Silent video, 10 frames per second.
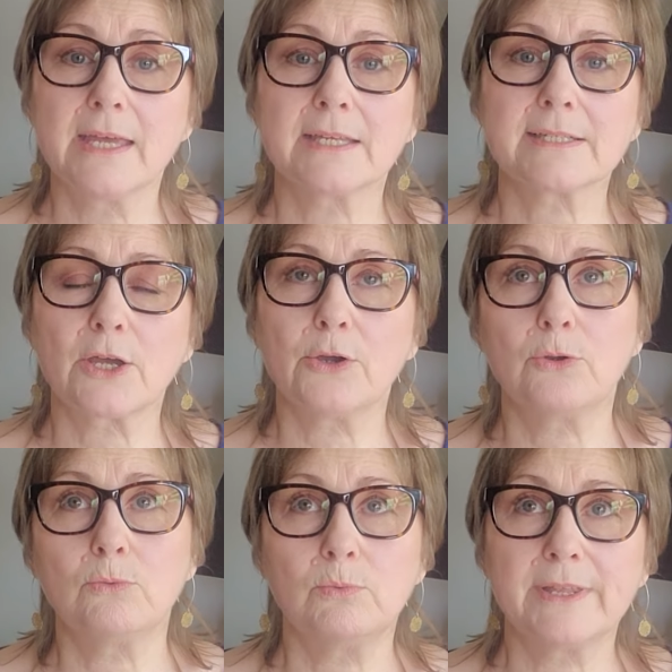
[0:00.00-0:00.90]

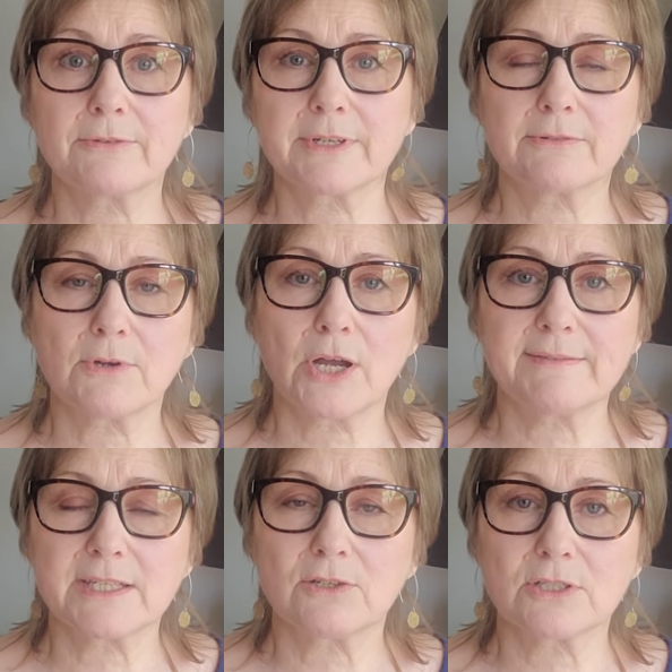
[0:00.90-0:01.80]
So whether it
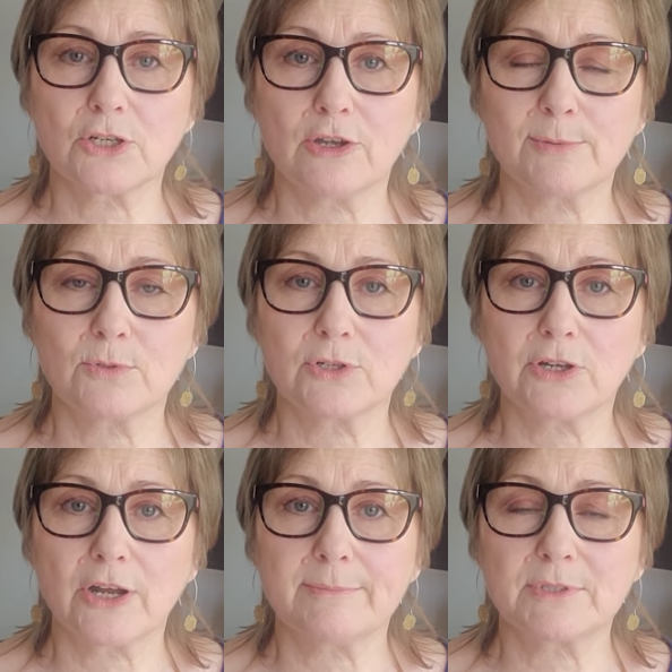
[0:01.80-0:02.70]
arrives in October or
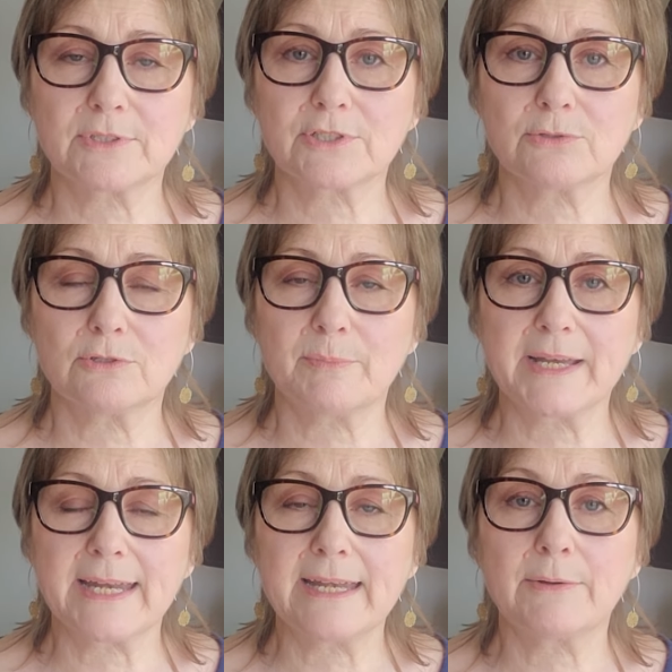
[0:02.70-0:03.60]
not, I'm not sure.
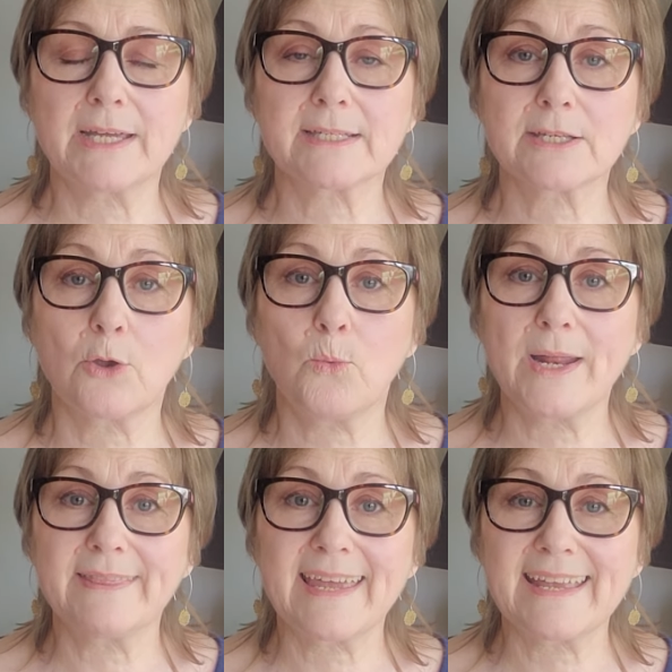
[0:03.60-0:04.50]
But anyway, so
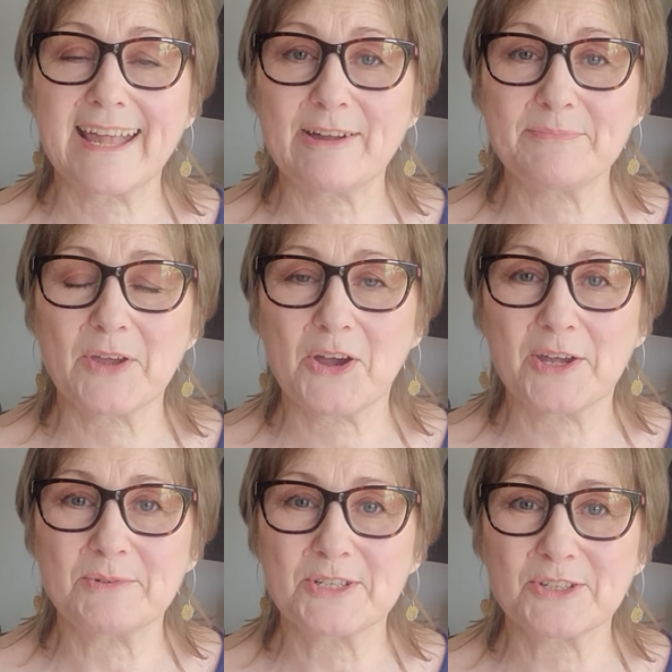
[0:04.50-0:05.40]
when they come,
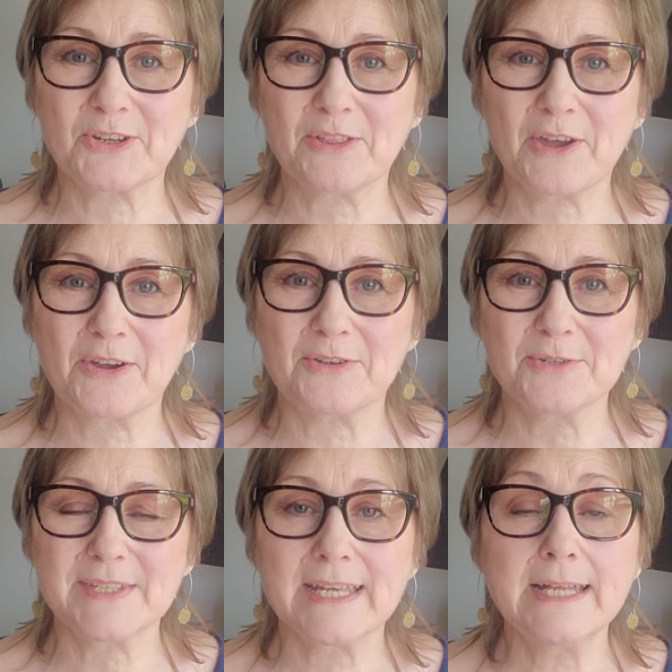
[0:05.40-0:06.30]
I will show you
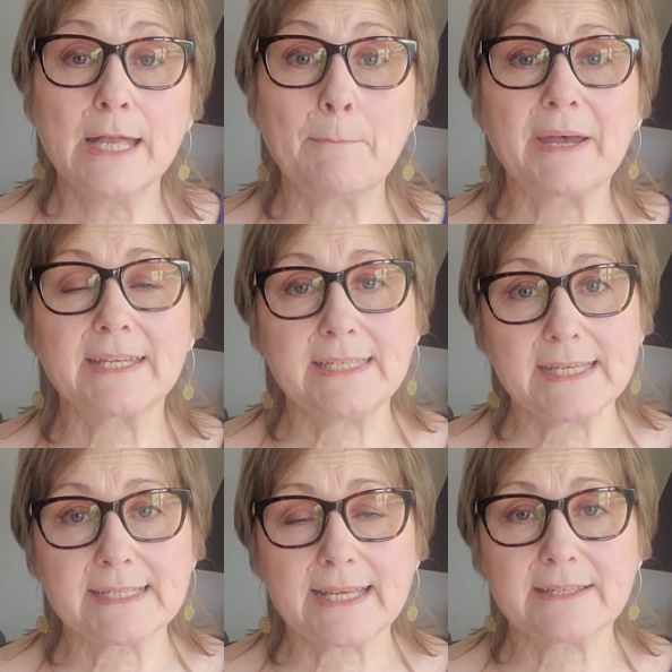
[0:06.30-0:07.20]
those. But
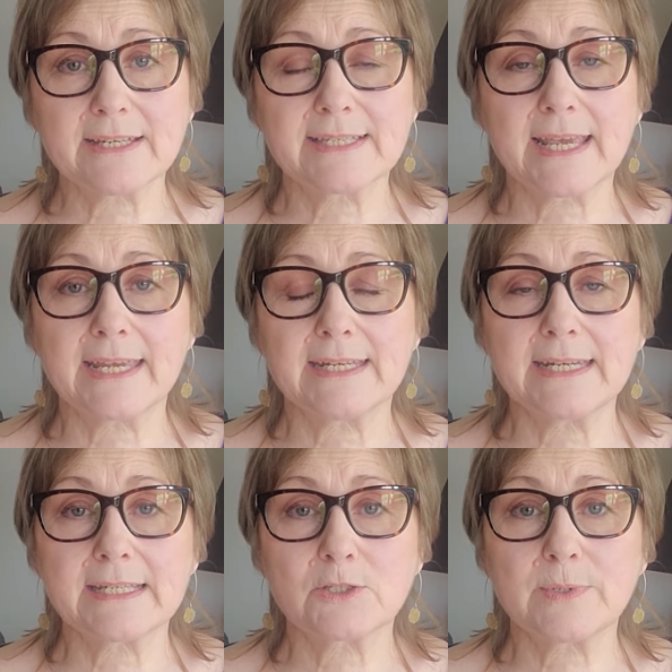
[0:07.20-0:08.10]
yes, as I say,
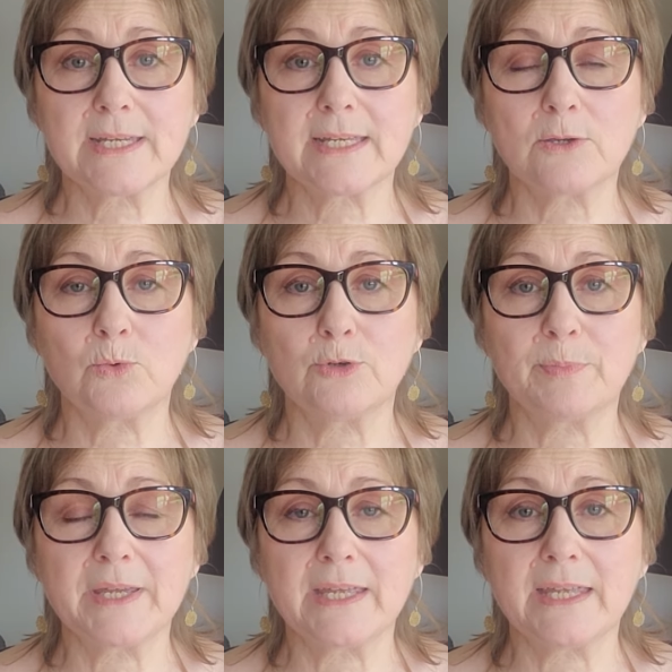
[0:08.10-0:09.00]
next week will
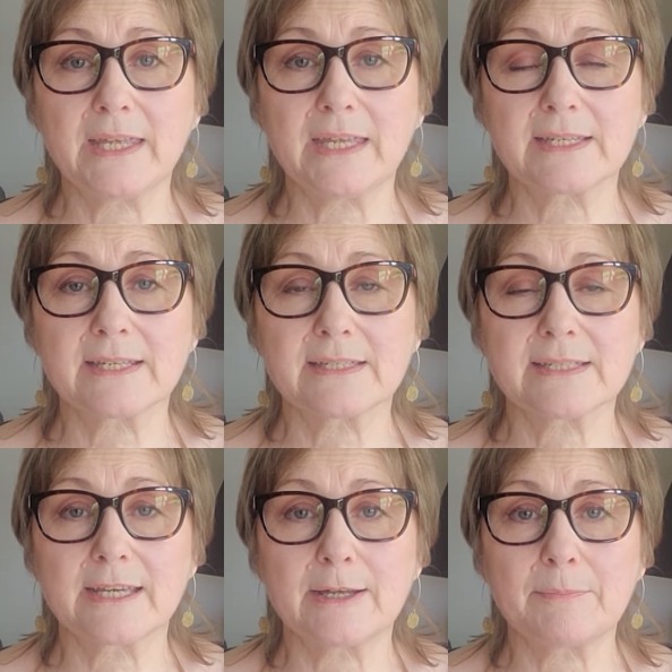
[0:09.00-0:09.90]
be
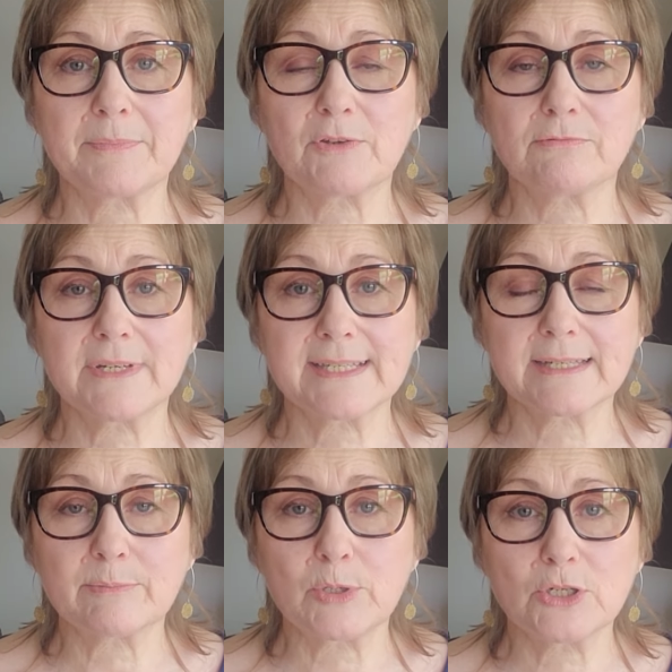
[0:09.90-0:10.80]
some
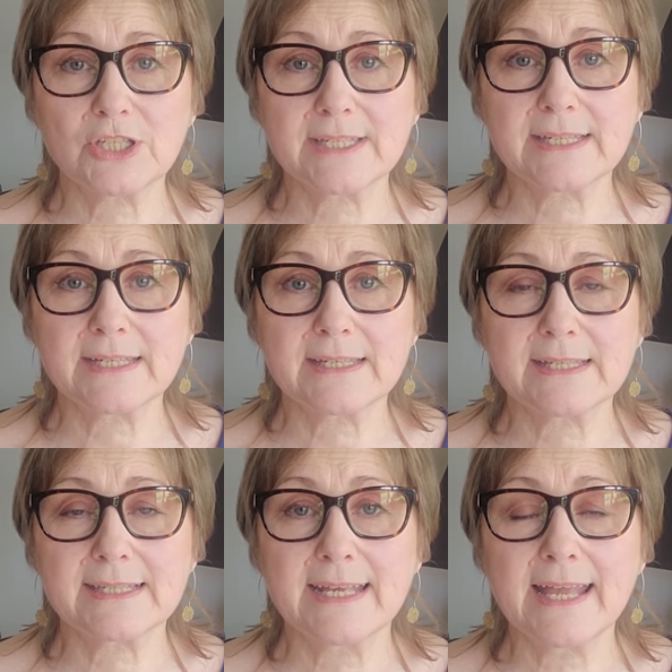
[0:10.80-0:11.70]
recent
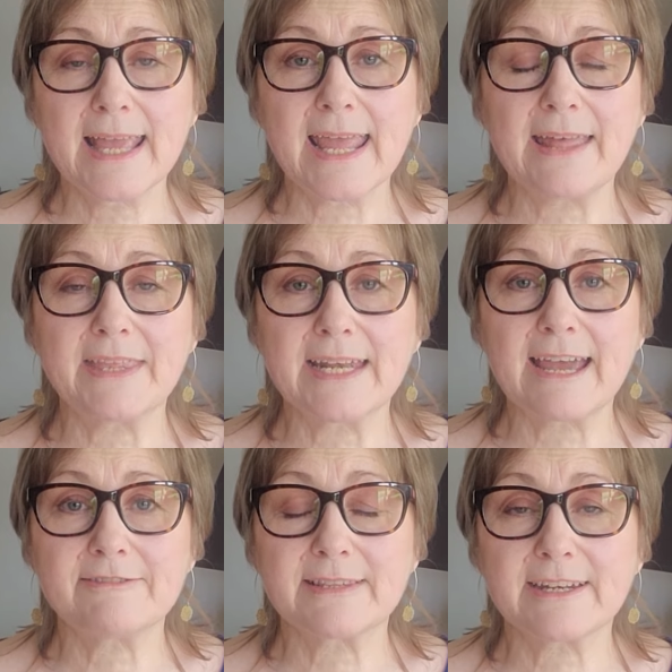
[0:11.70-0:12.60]
purchases, and then
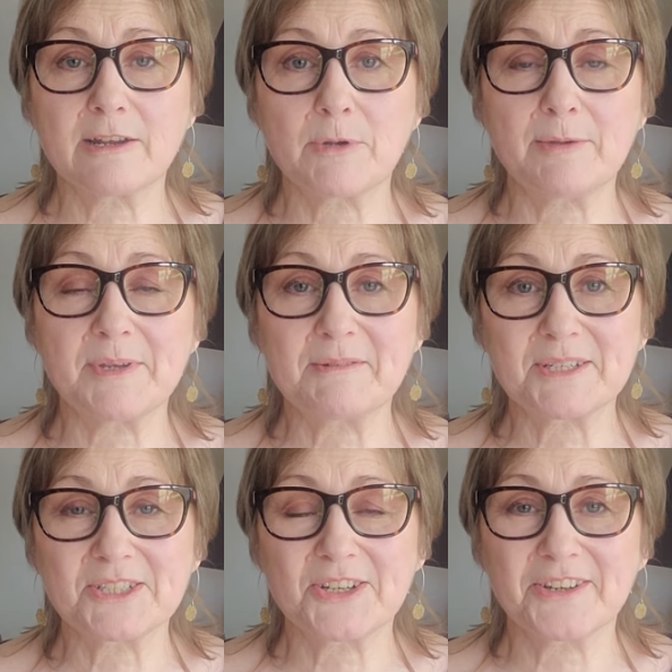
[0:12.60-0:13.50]
after that I might be able to
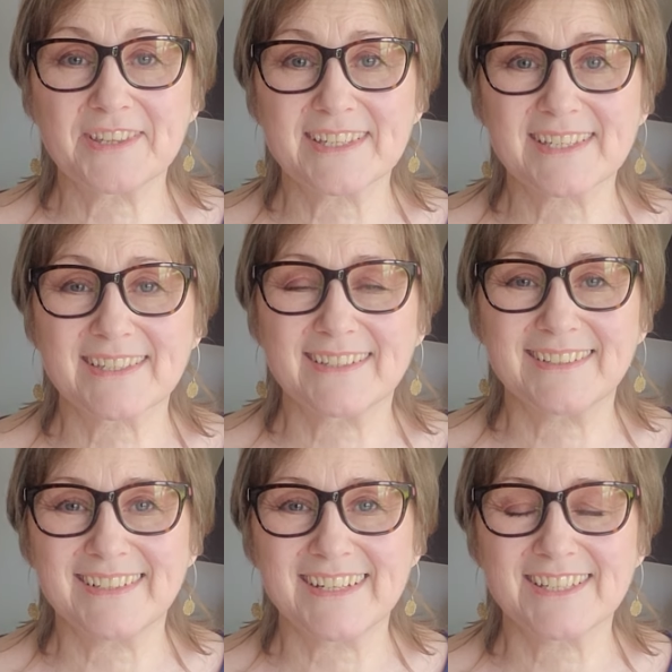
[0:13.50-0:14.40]
show you this
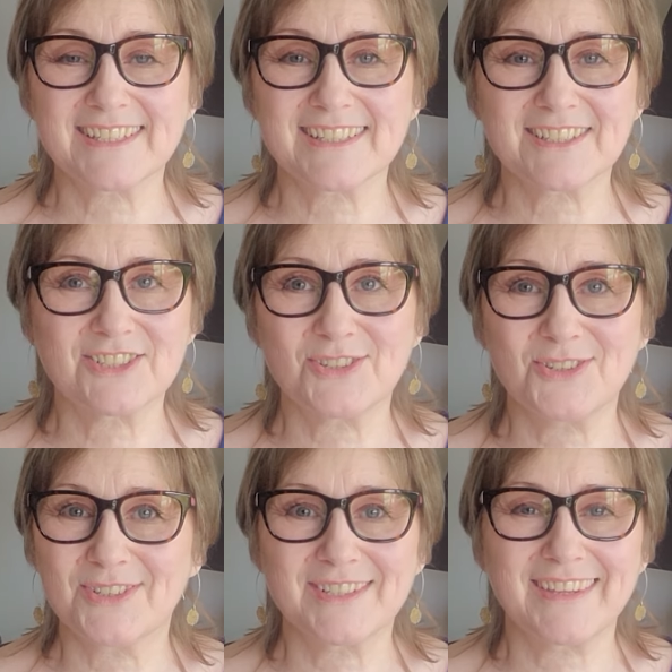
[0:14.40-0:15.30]
next
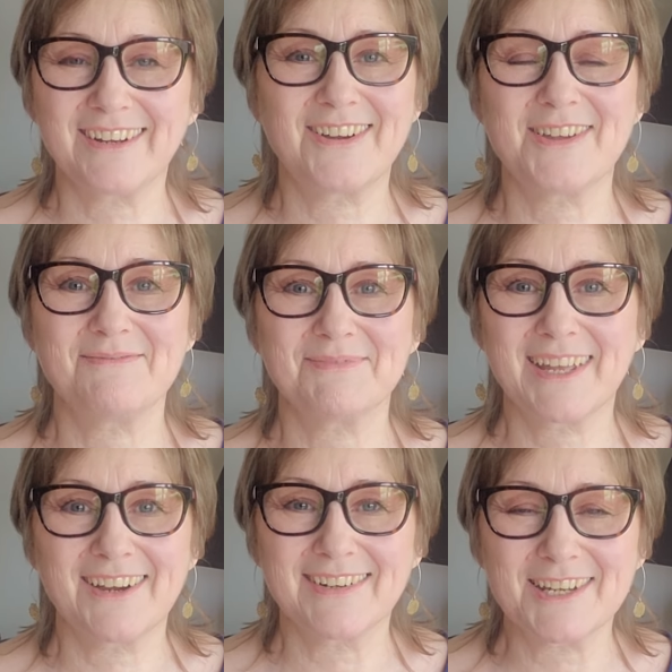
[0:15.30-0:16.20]
shirt that I'm
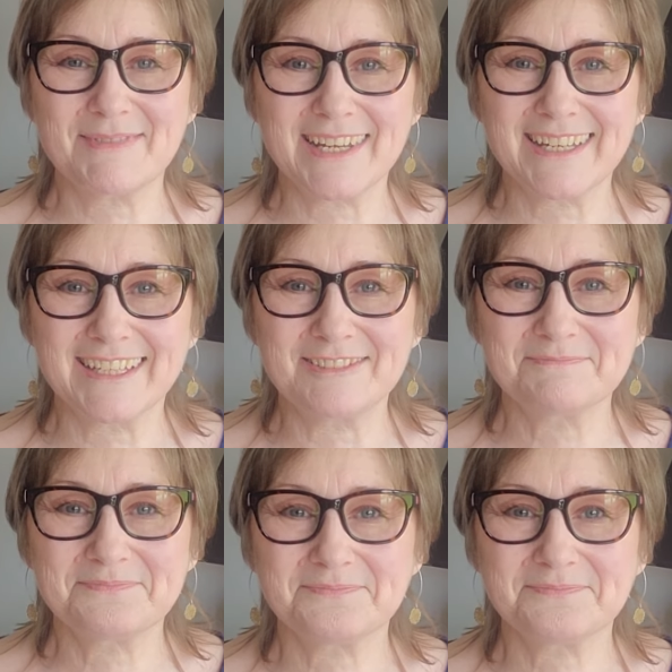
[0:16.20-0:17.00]
currently making.